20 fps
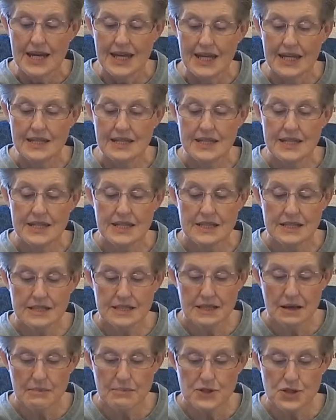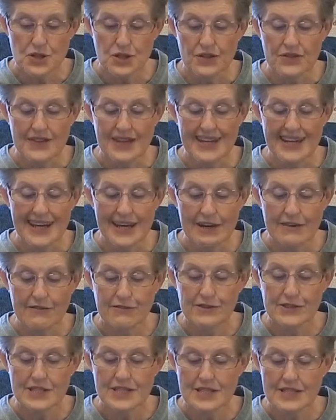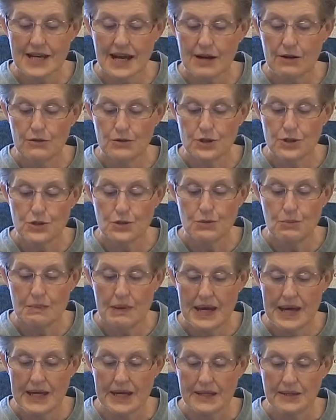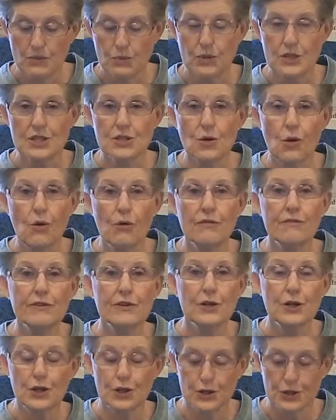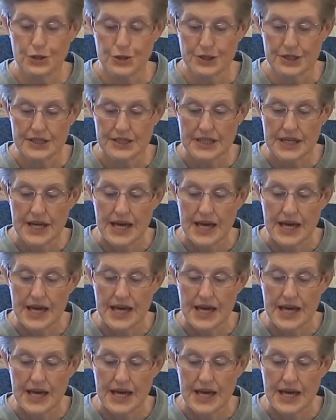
in the assumption that every sound you made was overheard,